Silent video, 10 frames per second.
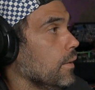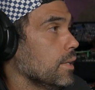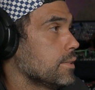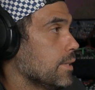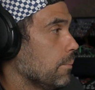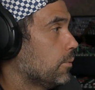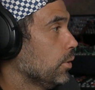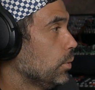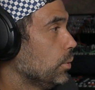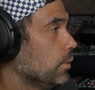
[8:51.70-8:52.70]
Step
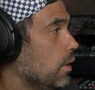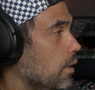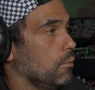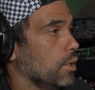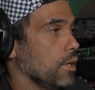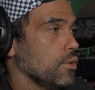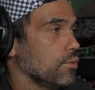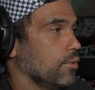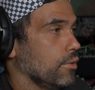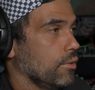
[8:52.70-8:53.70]
2, we're gonna
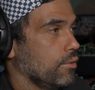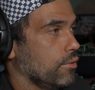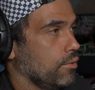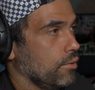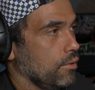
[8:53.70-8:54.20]
use this.